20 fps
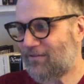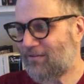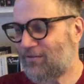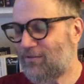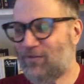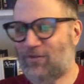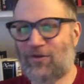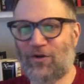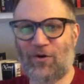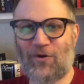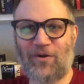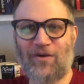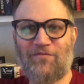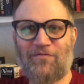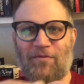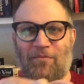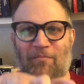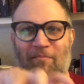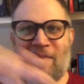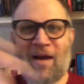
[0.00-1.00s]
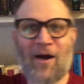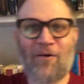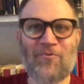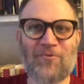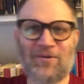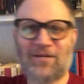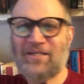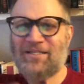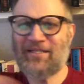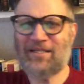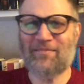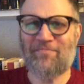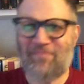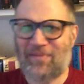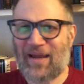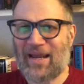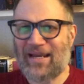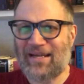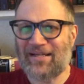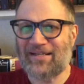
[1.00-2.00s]
So if the mountain is the
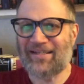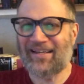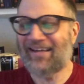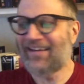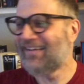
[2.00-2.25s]
bait,